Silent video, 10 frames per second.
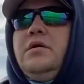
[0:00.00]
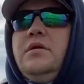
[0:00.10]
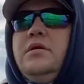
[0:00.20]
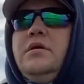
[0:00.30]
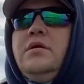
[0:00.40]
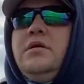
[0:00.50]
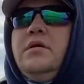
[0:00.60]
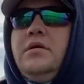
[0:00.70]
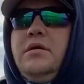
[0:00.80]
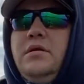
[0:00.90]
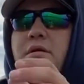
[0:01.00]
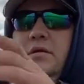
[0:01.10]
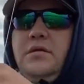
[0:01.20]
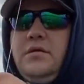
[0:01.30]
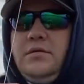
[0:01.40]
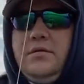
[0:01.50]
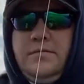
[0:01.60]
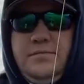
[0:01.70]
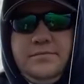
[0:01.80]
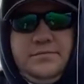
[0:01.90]

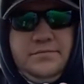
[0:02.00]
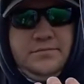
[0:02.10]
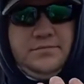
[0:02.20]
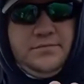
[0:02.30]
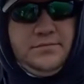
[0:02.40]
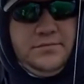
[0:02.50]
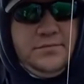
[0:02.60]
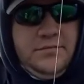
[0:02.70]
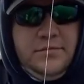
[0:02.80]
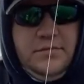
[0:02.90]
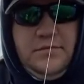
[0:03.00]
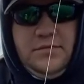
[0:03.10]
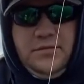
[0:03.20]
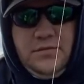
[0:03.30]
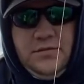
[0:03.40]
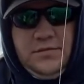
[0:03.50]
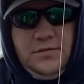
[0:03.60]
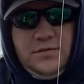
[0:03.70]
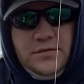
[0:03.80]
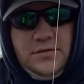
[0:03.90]

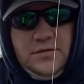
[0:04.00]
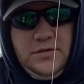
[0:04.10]
[no speech]